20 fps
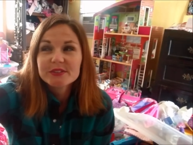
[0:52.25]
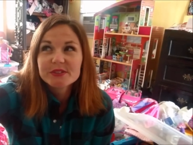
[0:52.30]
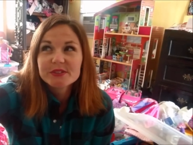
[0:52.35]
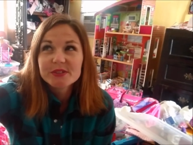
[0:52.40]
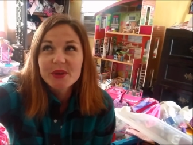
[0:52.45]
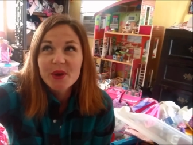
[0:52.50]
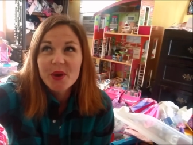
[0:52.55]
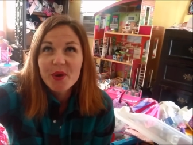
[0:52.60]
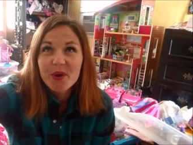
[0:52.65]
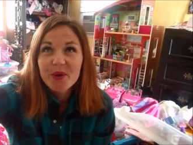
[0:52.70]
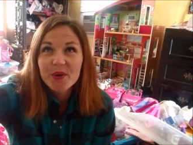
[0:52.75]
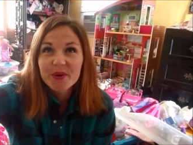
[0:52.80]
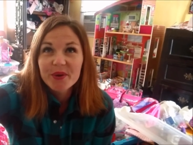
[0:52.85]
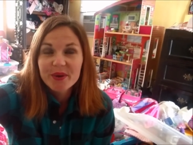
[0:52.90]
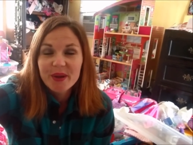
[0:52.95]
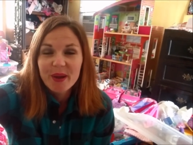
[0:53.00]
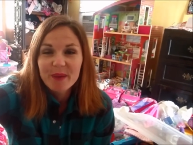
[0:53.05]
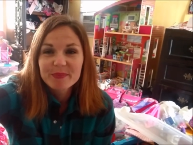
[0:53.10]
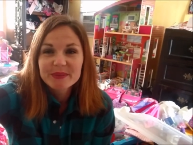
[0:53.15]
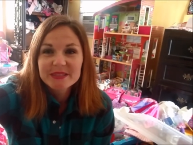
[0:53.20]
So, a
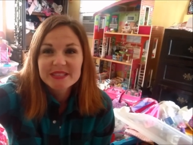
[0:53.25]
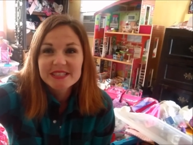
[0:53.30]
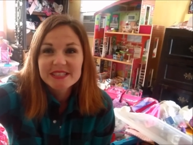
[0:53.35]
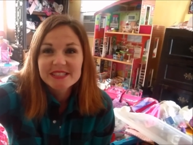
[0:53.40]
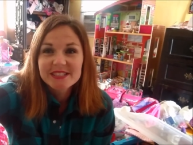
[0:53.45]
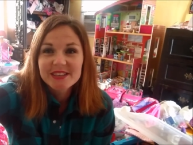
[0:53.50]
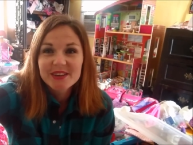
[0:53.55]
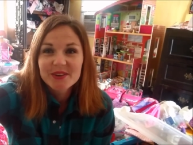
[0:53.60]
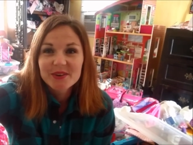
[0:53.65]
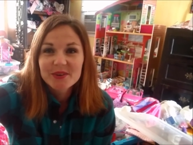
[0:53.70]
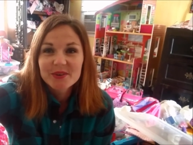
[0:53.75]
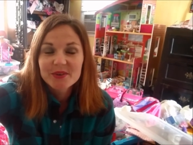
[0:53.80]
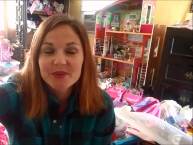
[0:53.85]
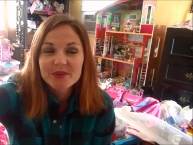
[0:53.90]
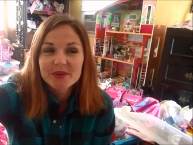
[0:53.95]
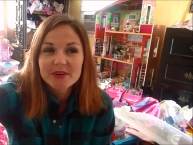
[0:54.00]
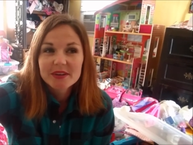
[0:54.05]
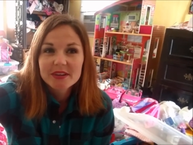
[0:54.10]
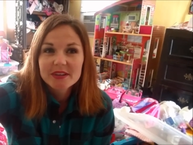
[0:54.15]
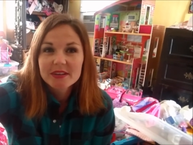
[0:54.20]
couple days
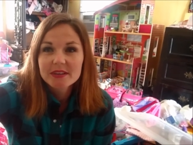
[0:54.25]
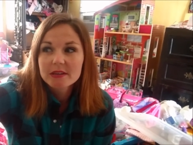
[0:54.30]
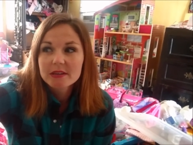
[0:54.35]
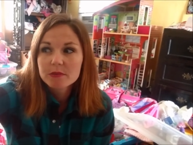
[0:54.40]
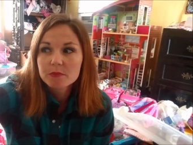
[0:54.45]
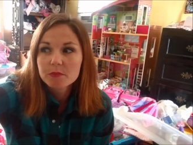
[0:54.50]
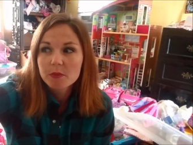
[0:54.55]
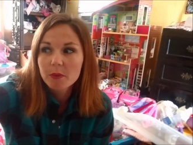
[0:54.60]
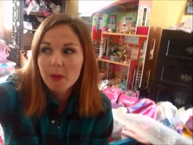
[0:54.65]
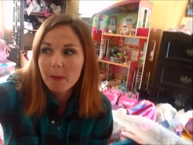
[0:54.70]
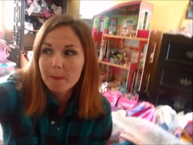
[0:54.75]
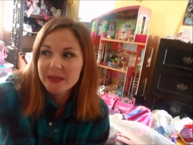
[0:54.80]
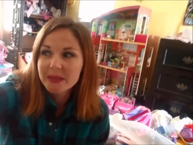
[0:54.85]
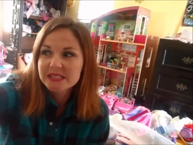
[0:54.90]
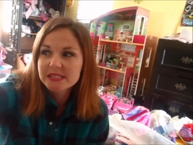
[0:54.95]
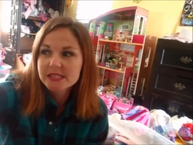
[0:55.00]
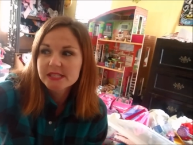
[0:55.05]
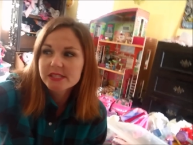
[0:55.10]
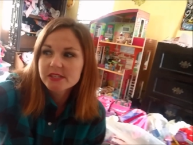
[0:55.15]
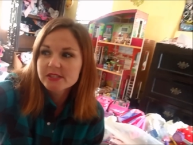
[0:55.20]
ago, we were at my
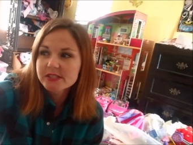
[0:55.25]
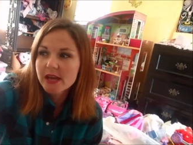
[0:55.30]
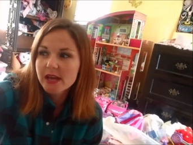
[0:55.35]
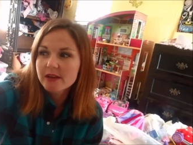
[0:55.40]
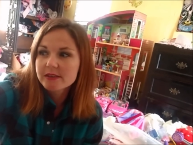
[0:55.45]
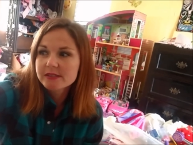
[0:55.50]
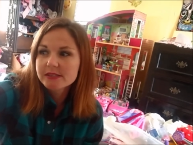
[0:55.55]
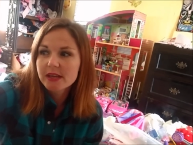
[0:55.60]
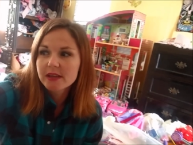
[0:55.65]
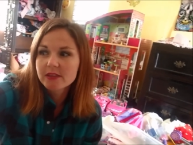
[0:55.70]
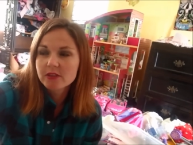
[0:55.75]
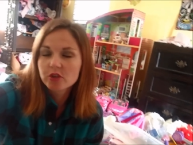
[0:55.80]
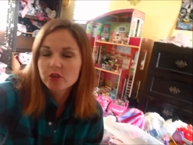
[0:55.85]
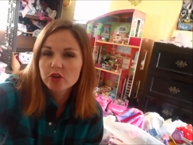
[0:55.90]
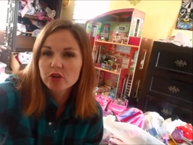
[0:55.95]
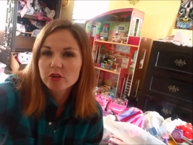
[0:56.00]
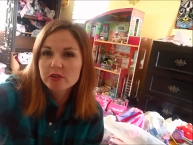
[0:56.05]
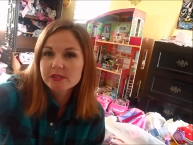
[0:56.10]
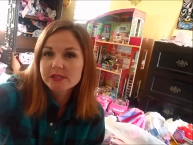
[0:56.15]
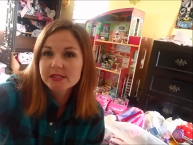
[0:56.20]
sister's house, and the
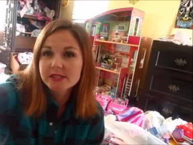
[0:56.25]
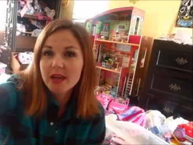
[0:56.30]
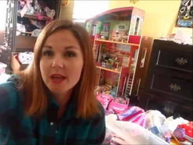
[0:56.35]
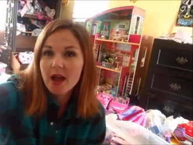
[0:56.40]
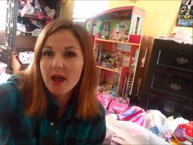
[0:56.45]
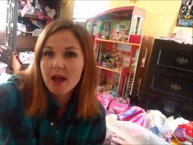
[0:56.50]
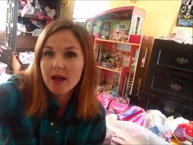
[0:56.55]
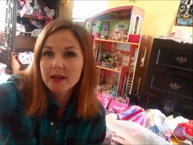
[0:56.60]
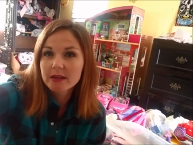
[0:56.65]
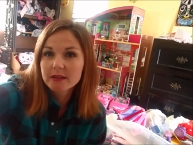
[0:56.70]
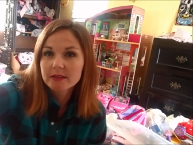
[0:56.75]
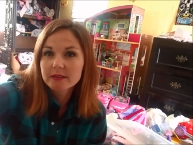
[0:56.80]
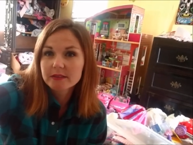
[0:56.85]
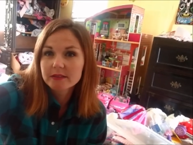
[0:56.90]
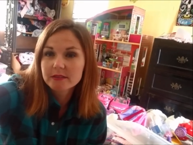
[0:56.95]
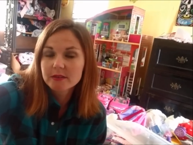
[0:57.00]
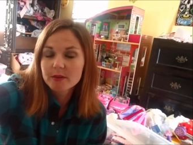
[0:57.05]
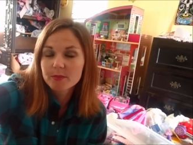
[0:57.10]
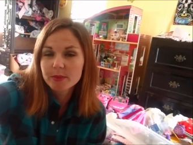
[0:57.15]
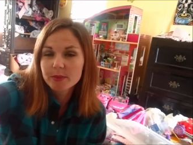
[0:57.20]
girls got
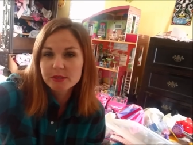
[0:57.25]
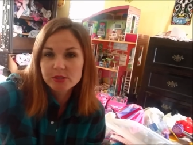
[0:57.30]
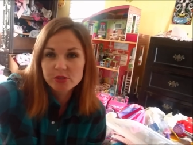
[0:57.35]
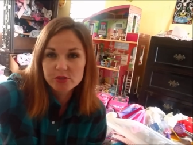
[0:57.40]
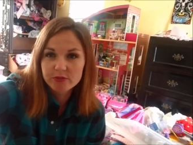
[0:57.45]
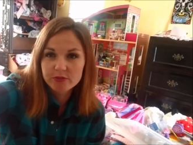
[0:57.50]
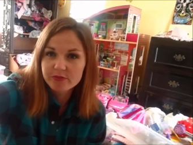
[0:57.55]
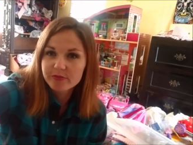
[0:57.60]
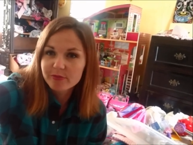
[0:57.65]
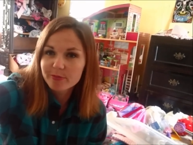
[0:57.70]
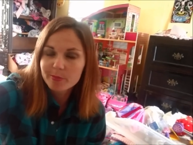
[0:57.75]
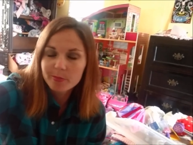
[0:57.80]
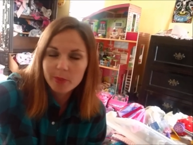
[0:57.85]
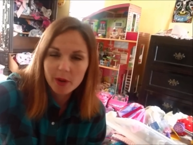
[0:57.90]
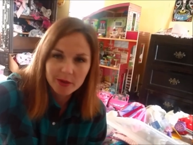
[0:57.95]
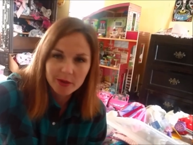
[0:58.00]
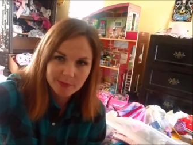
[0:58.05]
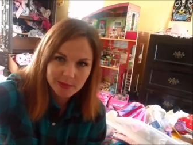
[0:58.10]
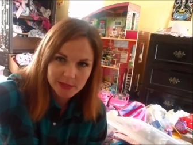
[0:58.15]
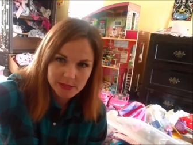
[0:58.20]
a bunch of
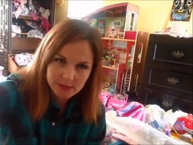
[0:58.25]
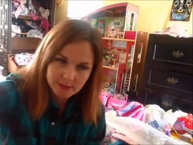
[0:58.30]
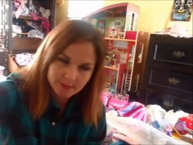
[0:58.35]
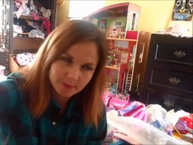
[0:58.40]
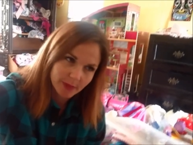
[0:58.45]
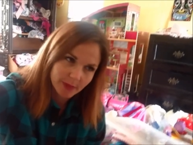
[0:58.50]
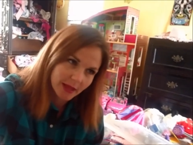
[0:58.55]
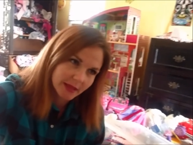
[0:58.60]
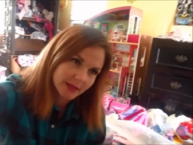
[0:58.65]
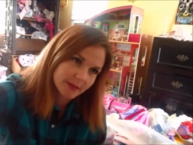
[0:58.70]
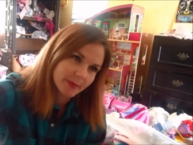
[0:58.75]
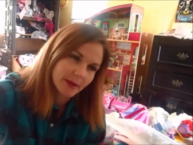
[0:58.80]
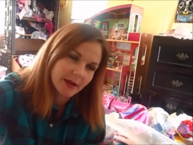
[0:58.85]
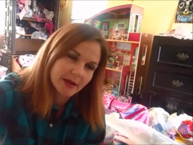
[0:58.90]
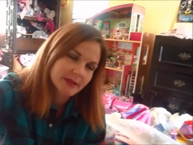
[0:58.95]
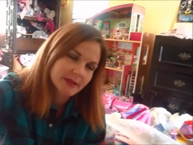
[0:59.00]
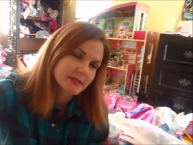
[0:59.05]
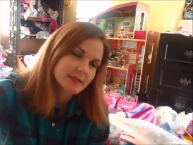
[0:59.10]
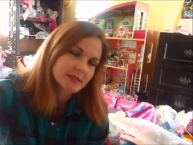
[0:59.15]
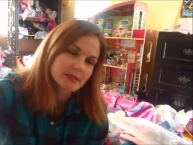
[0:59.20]
Barbies and Polly
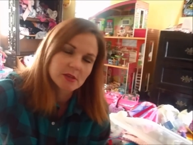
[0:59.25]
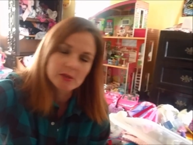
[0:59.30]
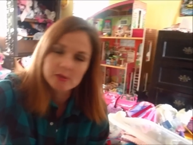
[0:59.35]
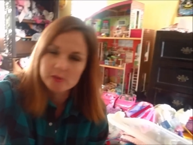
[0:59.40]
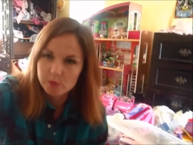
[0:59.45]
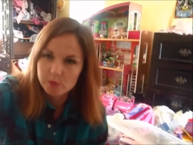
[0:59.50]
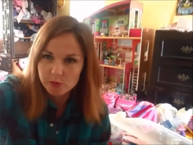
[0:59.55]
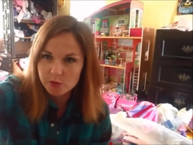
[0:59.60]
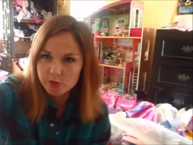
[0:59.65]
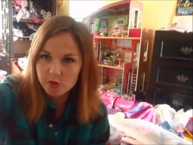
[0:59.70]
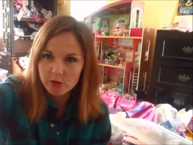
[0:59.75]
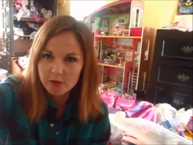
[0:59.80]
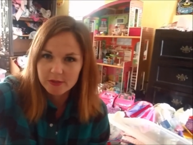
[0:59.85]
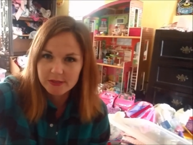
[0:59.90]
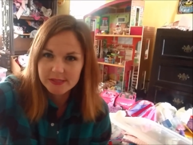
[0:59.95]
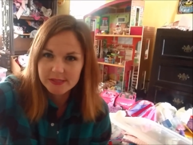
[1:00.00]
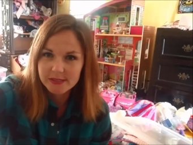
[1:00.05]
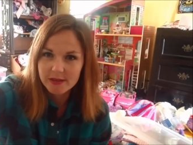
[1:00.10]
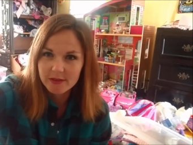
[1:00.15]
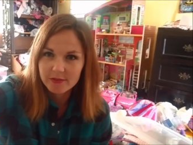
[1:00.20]
Pockets and all sorts of girly
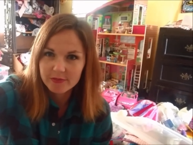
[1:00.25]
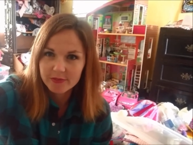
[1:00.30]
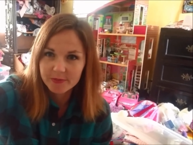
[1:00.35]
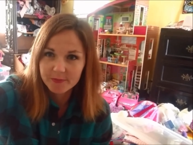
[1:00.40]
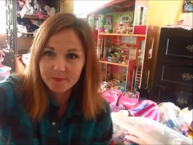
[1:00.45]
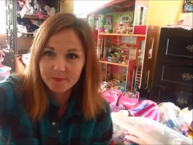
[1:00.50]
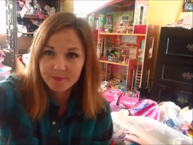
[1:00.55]
stuff.